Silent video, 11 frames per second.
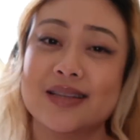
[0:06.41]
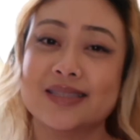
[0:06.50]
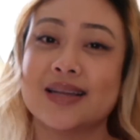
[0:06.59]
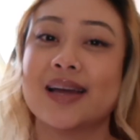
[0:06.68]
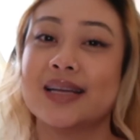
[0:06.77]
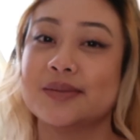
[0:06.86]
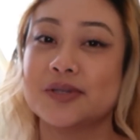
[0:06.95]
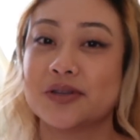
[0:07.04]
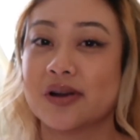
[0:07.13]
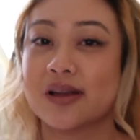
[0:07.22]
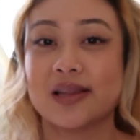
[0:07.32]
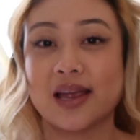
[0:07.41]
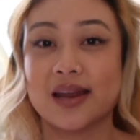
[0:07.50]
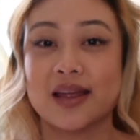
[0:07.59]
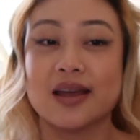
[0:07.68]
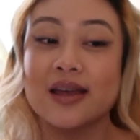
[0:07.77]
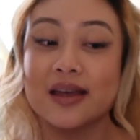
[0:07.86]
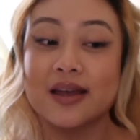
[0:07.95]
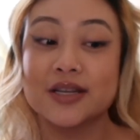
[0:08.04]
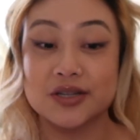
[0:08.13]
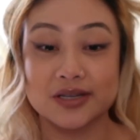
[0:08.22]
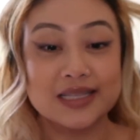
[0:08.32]
This tag has been circulating
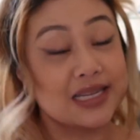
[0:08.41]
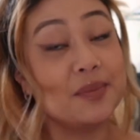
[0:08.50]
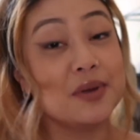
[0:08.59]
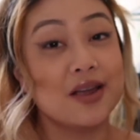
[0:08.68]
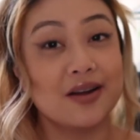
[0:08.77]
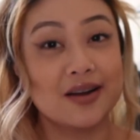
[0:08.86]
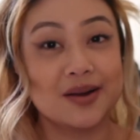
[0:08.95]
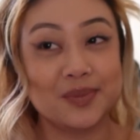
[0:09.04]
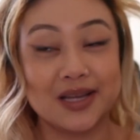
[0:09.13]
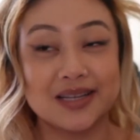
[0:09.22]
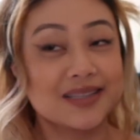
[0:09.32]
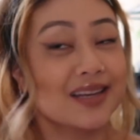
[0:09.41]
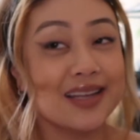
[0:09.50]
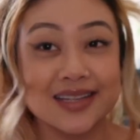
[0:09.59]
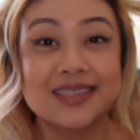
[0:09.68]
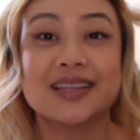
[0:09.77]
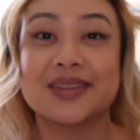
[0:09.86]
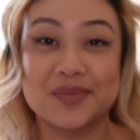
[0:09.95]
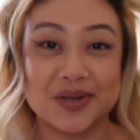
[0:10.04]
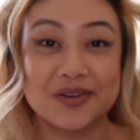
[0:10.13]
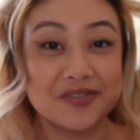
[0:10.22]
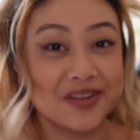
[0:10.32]
during this time of year because it is the
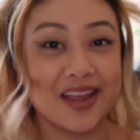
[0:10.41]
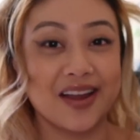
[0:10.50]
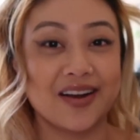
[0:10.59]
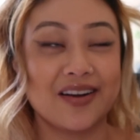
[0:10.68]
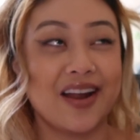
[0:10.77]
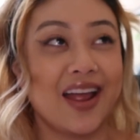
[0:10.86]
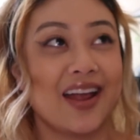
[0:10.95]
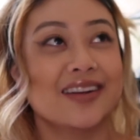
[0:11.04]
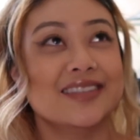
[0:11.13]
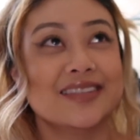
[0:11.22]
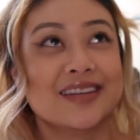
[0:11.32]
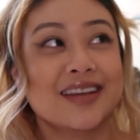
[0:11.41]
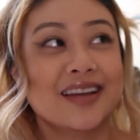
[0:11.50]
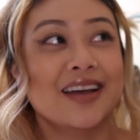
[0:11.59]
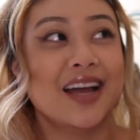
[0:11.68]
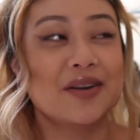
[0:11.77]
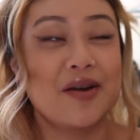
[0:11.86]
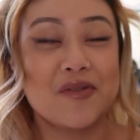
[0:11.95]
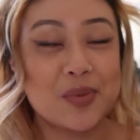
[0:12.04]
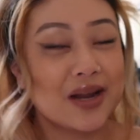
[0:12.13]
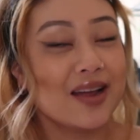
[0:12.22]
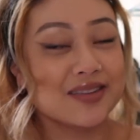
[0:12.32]
middle of the year, and I know
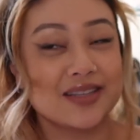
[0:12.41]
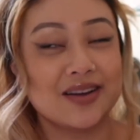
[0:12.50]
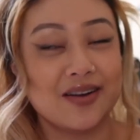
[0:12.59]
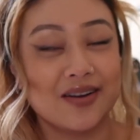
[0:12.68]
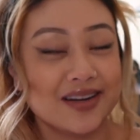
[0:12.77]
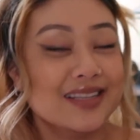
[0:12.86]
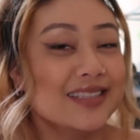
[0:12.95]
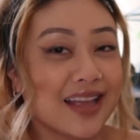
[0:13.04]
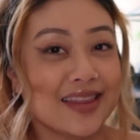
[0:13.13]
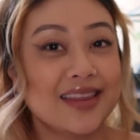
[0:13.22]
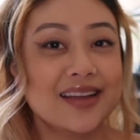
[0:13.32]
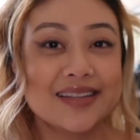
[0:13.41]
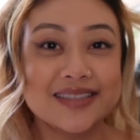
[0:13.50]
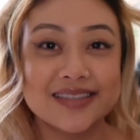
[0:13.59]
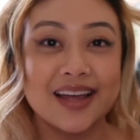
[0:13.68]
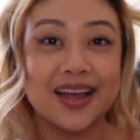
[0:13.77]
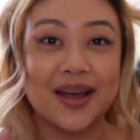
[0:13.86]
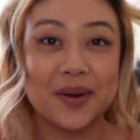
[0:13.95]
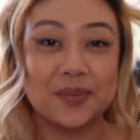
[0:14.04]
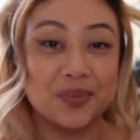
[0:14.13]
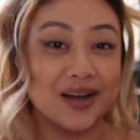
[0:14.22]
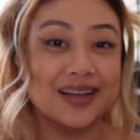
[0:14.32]
everybody has already said this,
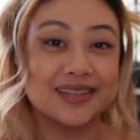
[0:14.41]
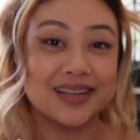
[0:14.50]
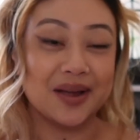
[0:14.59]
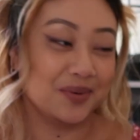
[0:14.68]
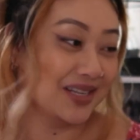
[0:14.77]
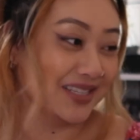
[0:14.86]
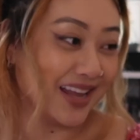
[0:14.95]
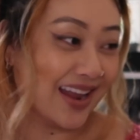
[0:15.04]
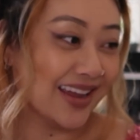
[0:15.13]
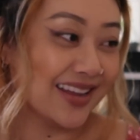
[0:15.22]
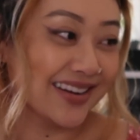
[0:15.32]
but I'm gonna say